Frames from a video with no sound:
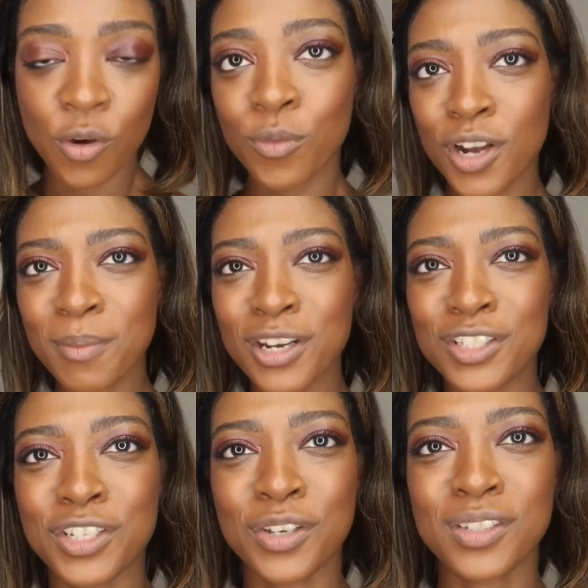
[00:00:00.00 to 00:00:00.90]
What I'm gonna
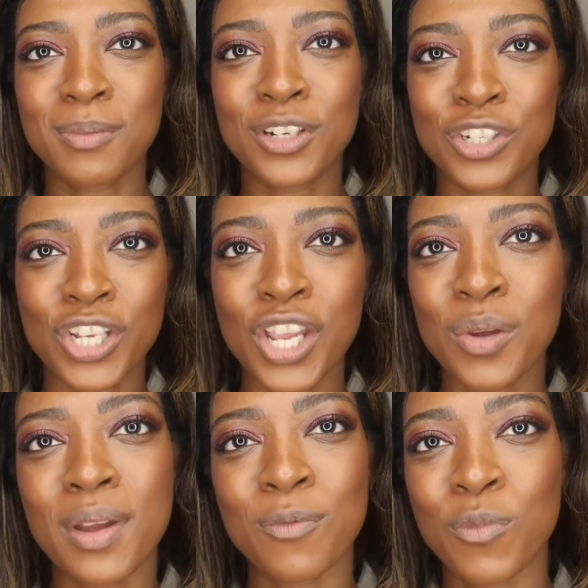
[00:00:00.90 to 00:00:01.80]
do is I'm gonna show
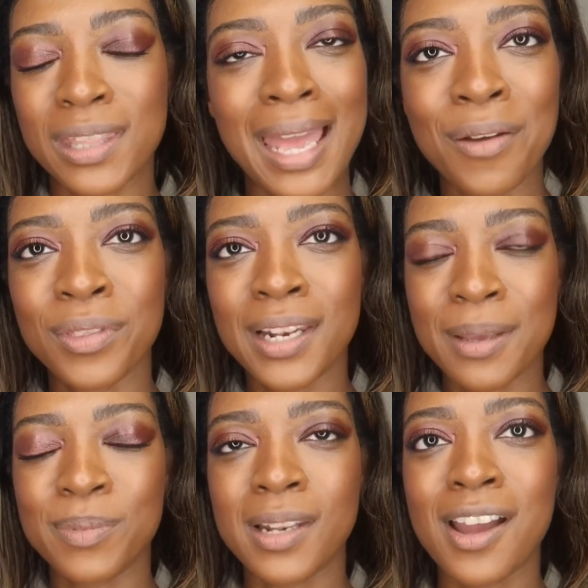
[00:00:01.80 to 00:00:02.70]
you it without the
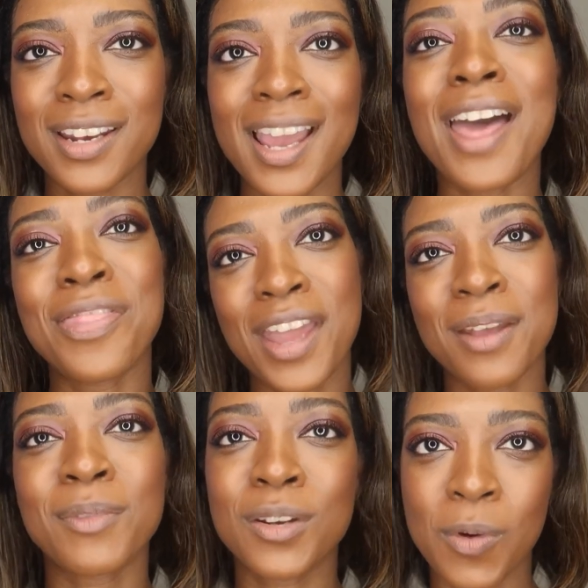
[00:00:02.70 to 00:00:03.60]
lip liner, and then
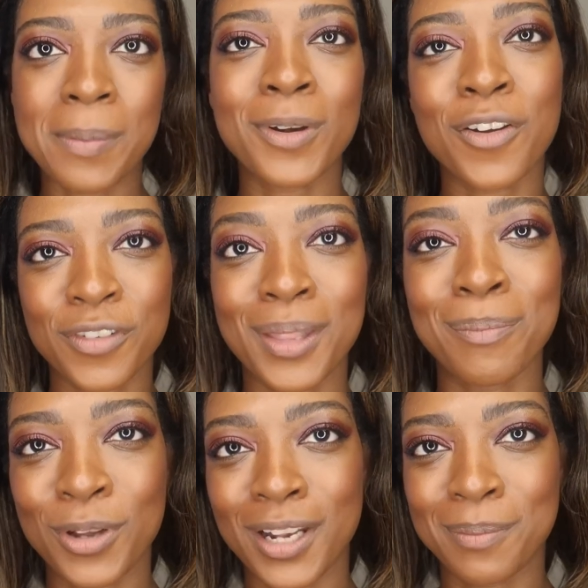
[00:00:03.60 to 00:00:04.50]
I'm gonna wipe it off and then
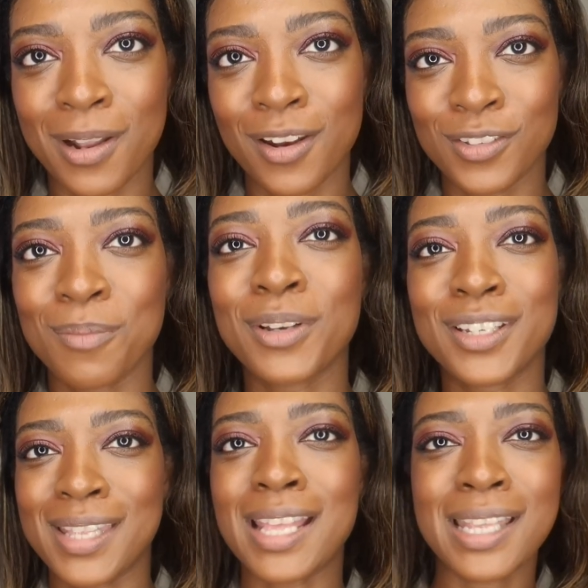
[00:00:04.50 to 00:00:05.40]
put lip liners on,
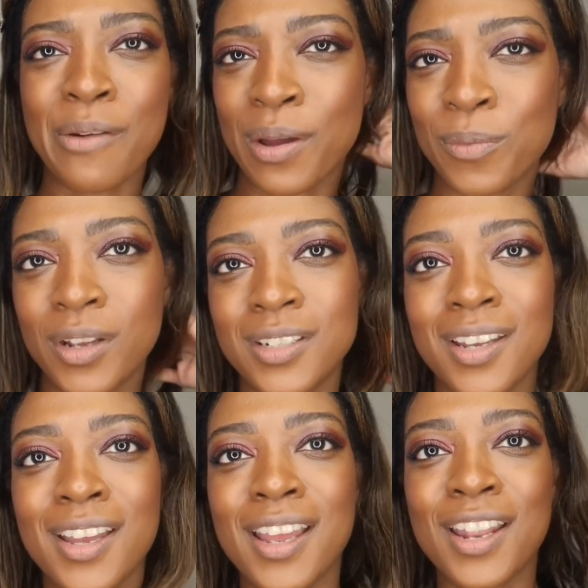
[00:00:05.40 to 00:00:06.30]
because that's how I would
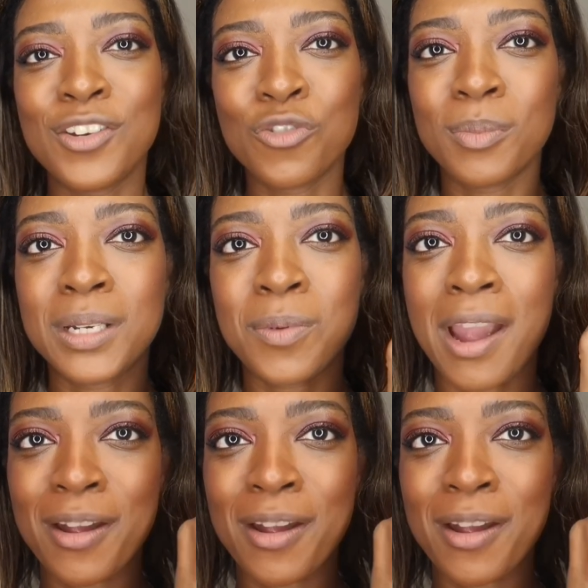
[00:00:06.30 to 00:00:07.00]
normally wear